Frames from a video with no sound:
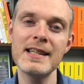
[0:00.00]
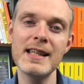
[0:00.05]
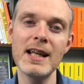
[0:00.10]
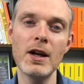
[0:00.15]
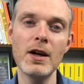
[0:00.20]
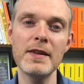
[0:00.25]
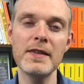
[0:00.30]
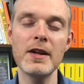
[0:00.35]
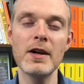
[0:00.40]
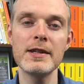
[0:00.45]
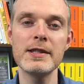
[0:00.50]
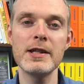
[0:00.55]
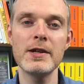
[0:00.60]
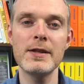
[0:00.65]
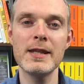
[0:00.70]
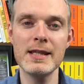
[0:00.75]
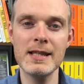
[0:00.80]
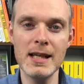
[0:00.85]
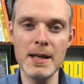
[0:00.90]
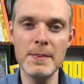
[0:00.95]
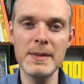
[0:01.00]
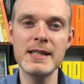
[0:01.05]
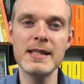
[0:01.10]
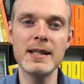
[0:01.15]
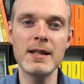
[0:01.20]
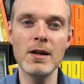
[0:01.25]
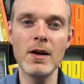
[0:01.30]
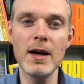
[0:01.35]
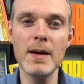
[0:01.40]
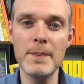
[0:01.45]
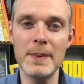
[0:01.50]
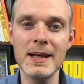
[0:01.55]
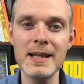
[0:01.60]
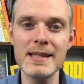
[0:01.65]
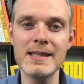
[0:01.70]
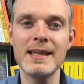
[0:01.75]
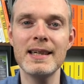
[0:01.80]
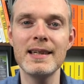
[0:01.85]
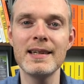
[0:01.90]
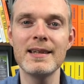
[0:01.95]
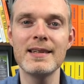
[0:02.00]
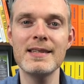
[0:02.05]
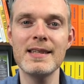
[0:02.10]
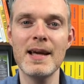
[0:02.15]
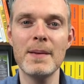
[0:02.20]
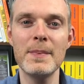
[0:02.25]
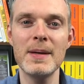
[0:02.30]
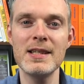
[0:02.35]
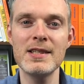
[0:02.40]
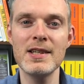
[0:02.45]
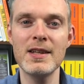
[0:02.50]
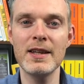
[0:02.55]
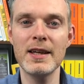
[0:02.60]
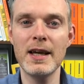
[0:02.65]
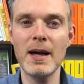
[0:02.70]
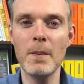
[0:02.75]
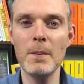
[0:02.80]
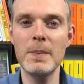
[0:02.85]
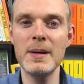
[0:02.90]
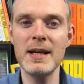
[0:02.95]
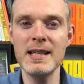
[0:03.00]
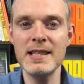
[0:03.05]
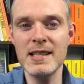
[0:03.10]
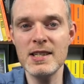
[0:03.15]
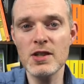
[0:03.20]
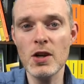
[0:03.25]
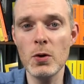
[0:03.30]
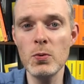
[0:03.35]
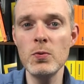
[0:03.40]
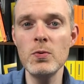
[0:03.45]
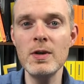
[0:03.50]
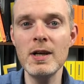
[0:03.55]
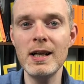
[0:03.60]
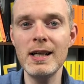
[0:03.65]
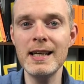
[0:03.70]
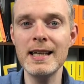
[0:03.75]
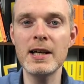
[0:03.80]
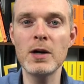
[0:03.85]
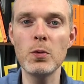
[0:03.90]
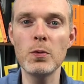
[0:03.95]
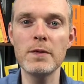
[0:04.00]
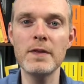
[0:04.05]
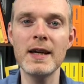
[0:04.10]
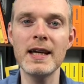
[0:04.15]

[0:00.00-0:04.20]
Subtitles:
is they like the idea of this limited liability. So that means that the company's its own legal